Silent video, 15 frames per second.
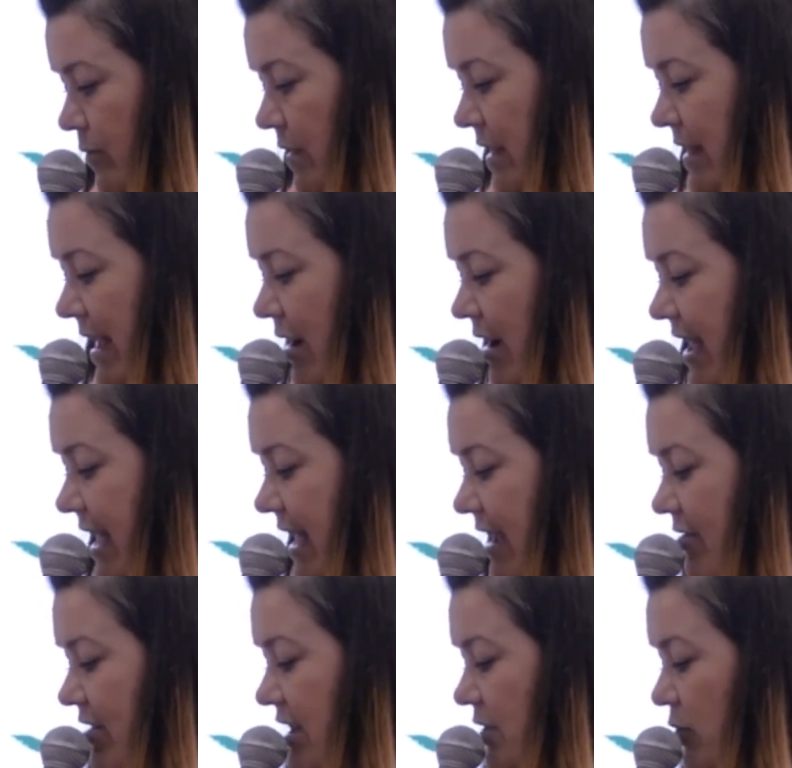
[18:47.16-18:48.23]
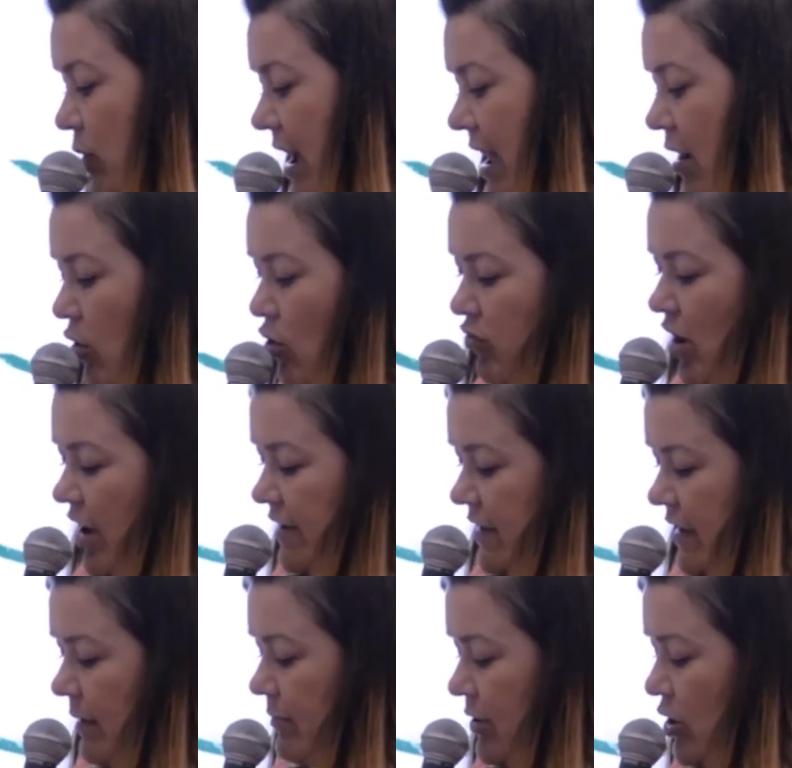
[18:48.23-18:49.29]
Now here is where, or
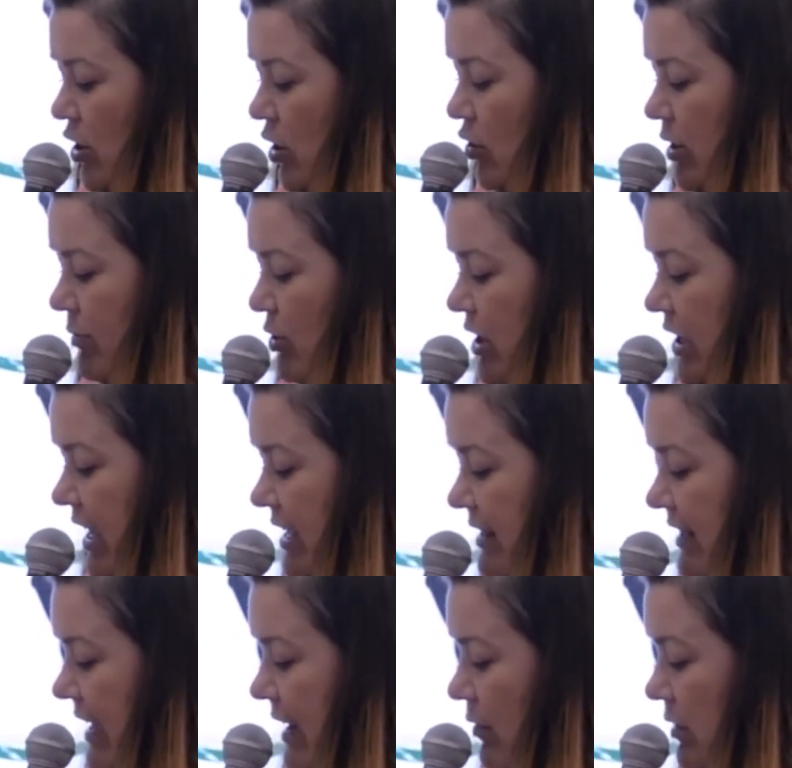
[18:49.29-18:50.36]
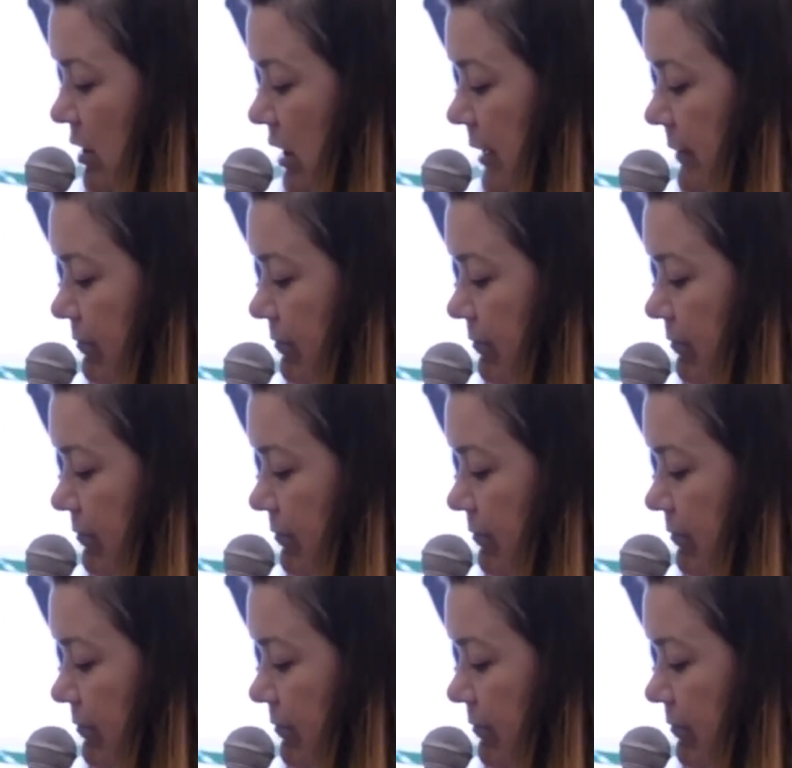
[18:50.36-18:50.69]
writing, but you know, communicating outwardly.